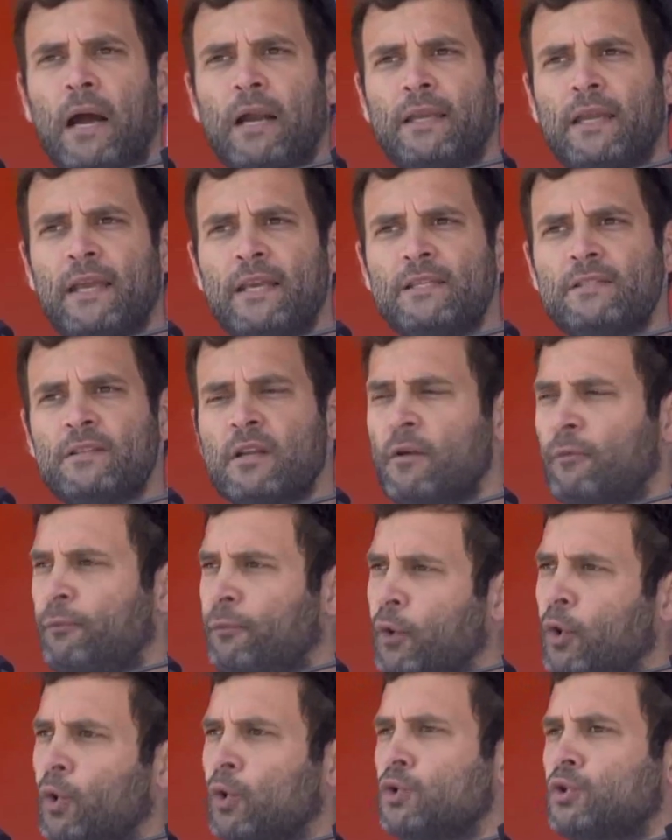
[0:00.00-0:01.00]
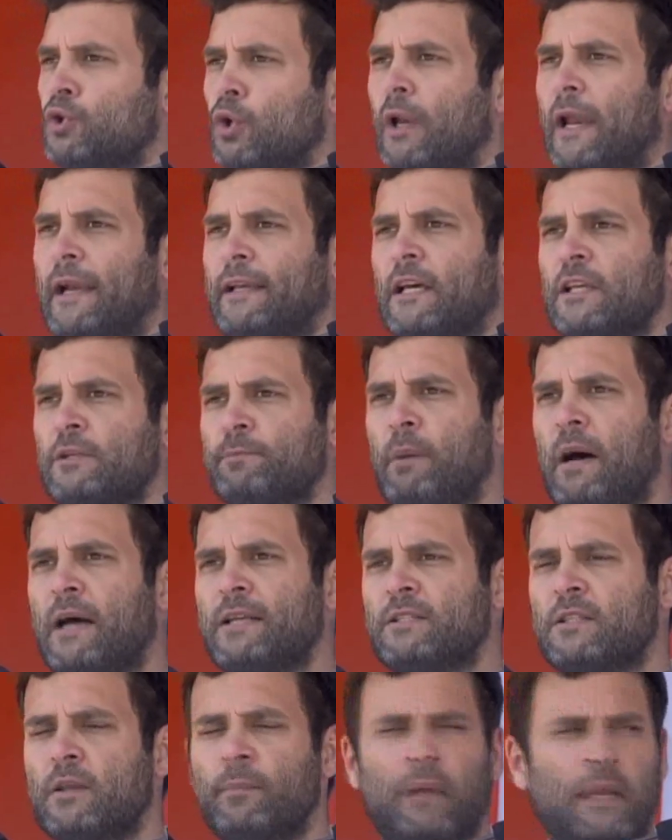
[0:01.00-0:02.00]
parties refused to let us
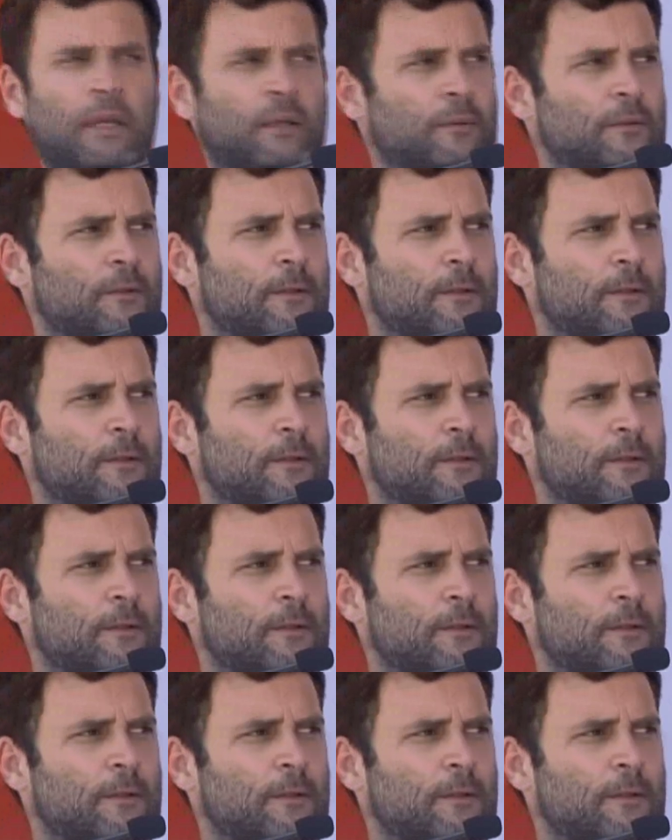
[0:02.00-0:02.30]
pass the bill.